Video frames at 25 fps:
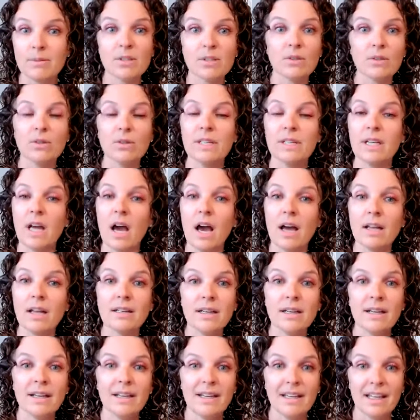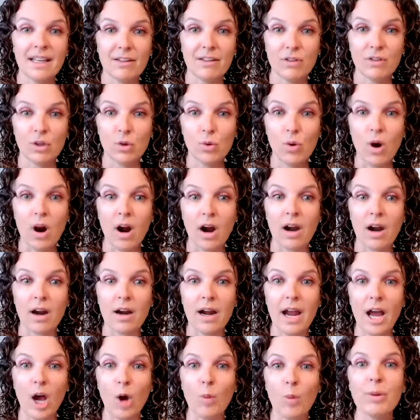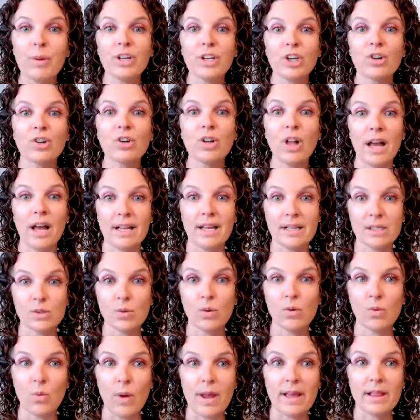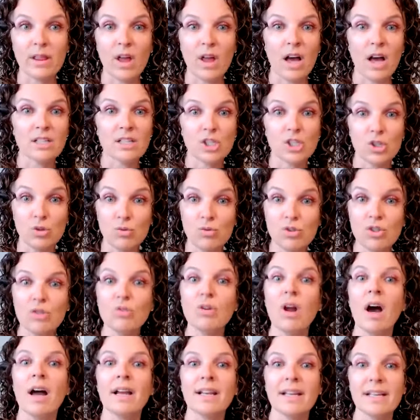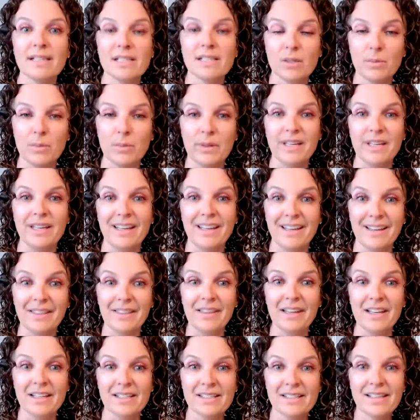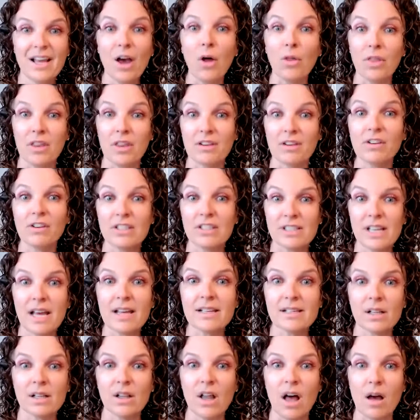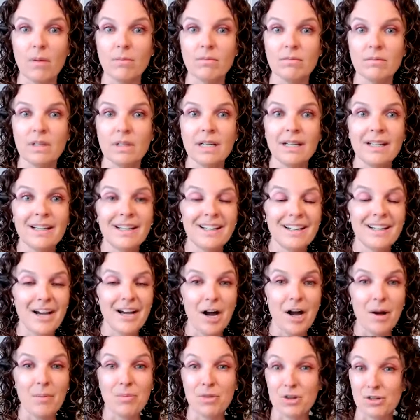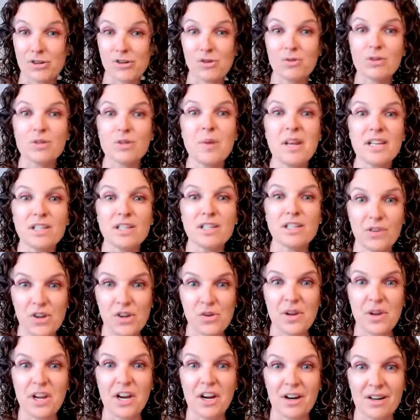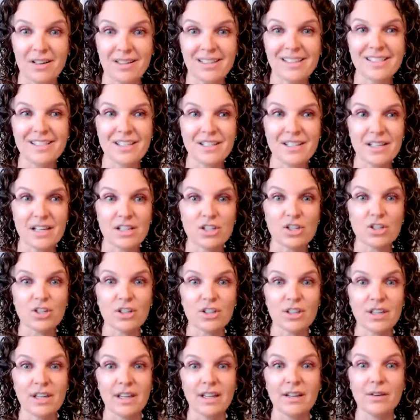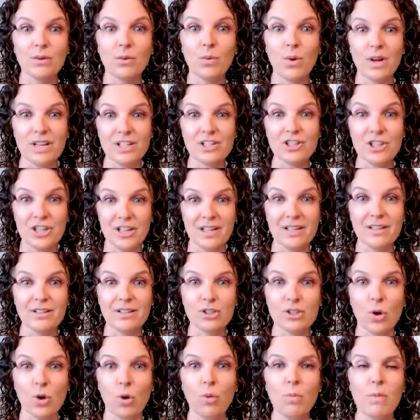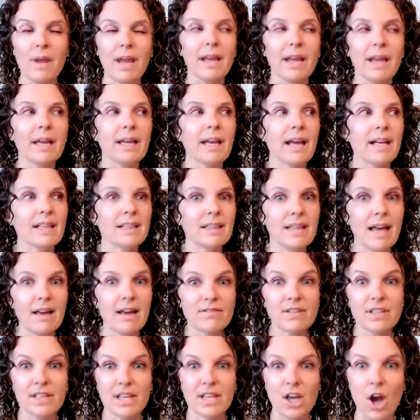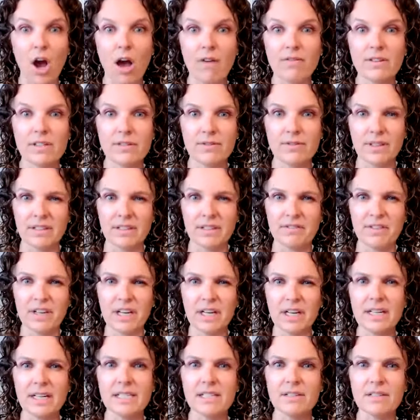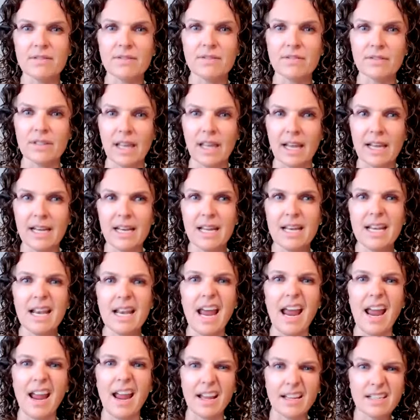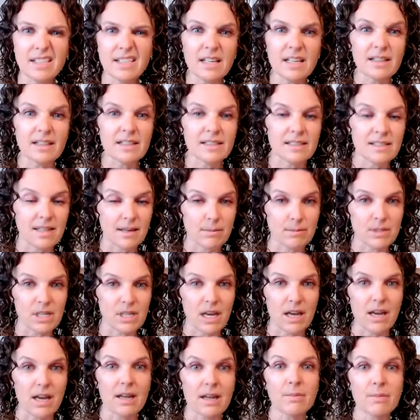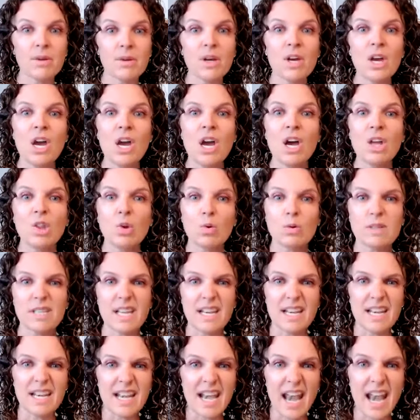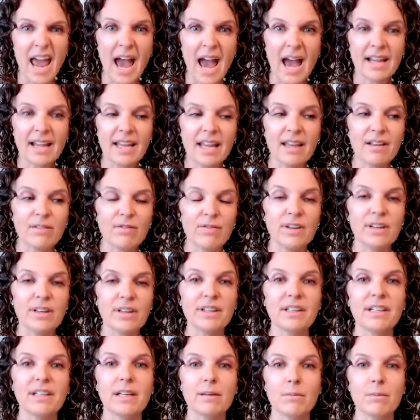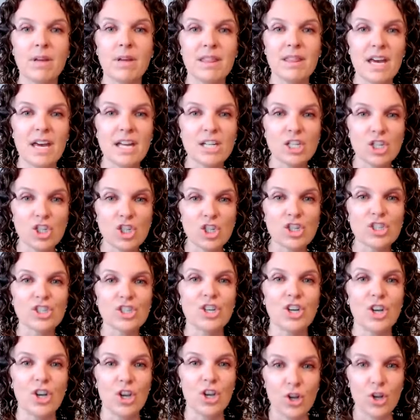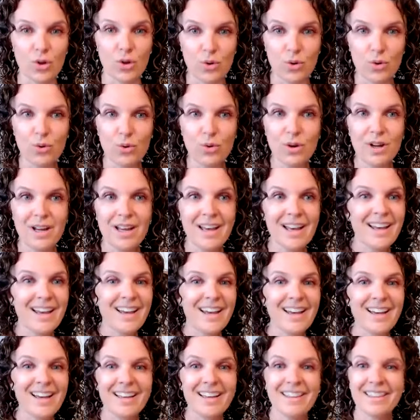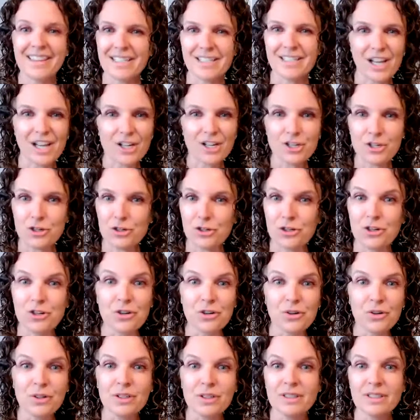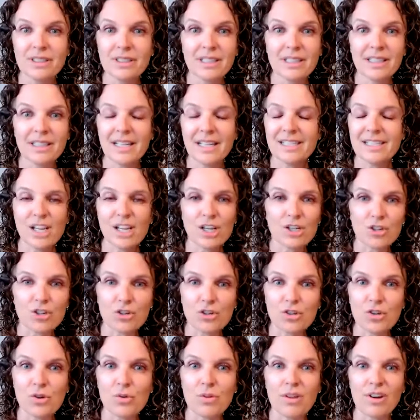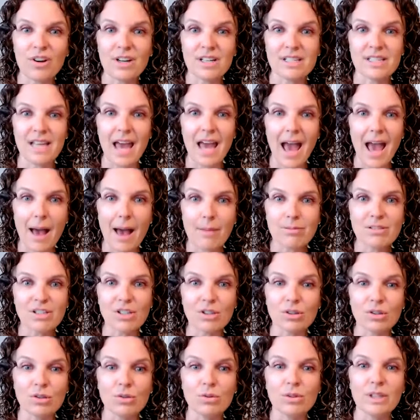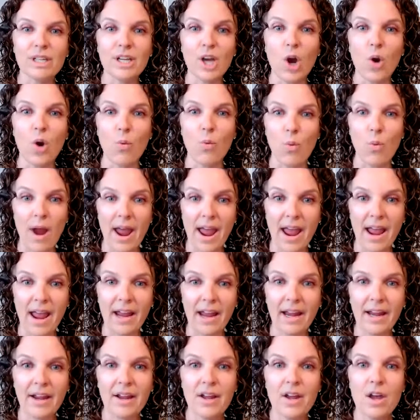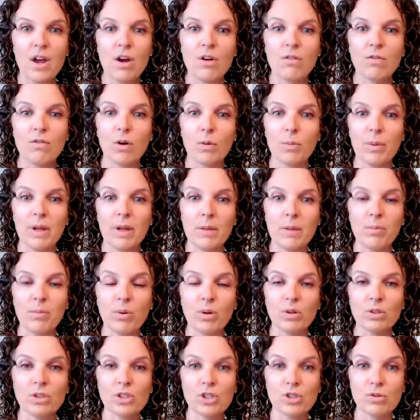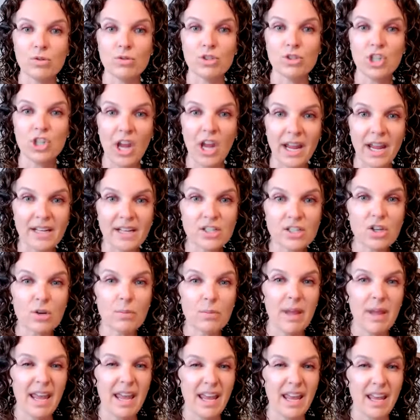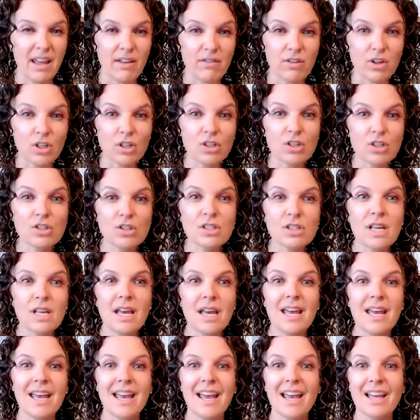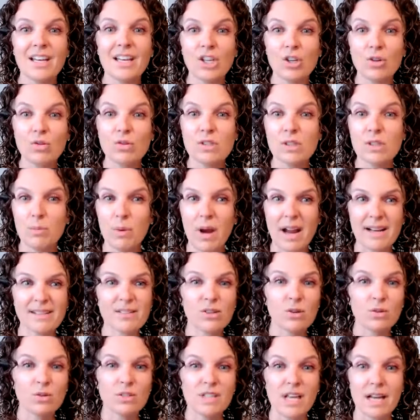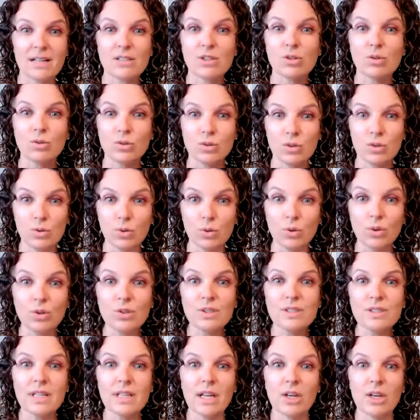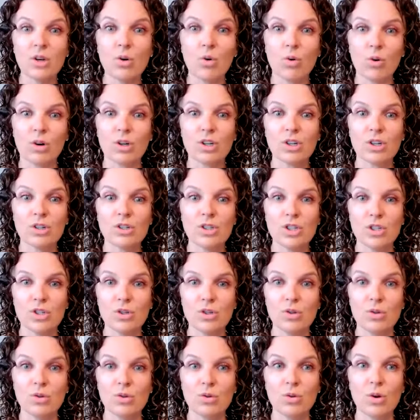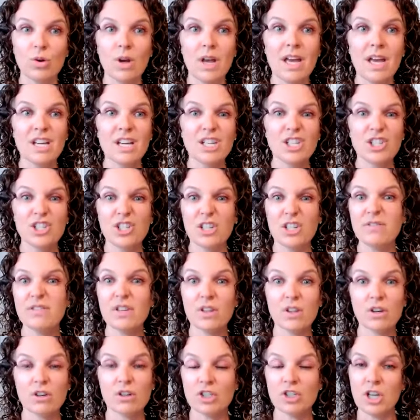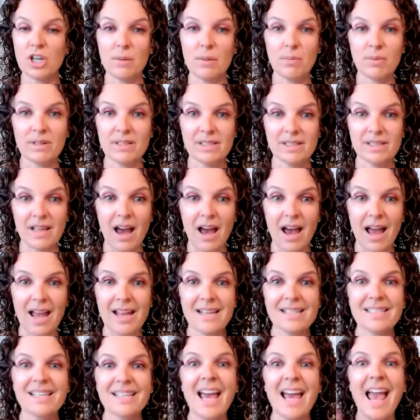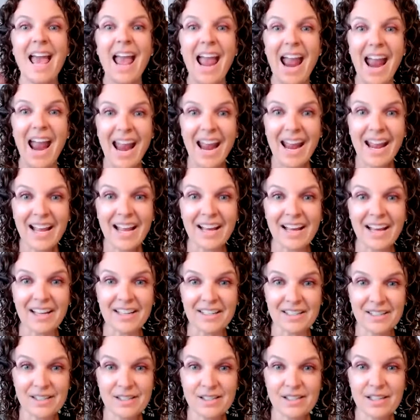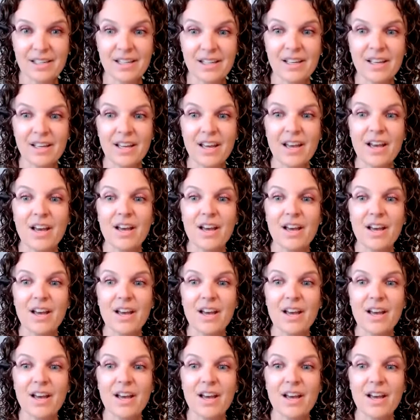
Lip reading: absolutely not. If you are helping your clients with weight loss, you do not get to be in this health at every size club. There's no space for you here, is essentially what she told me. And I left the office feeling very deflated. And at the same time, there was a nagging feeling in me that just knew that's not true. That's not true. There is absolutely a way for people to change their behaviors and use the practical tactical tools in order to shift their shape and size and